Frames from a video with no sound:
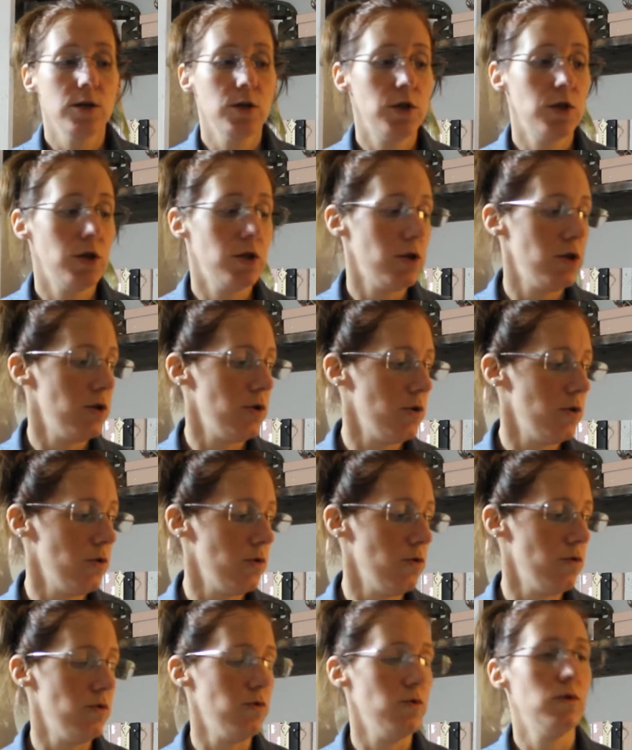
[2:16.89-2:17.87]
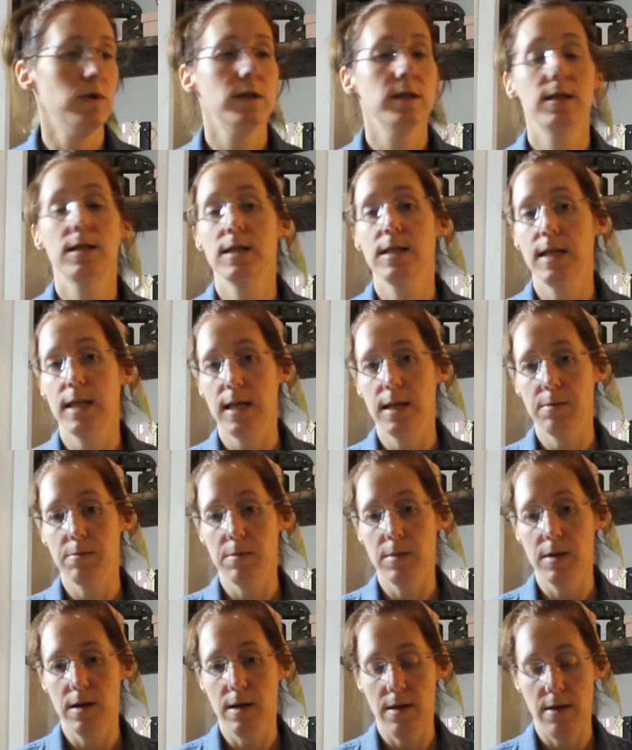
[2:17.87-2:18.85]
to
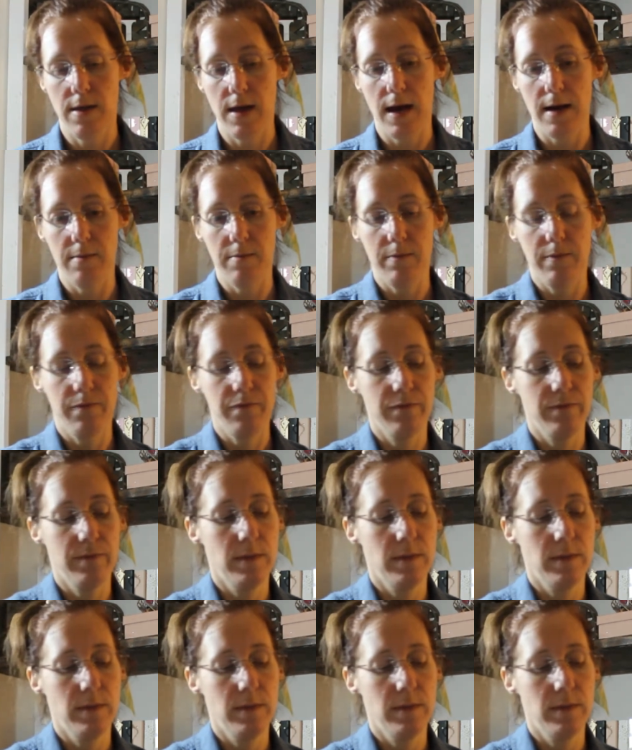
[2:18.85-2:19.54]
steam them.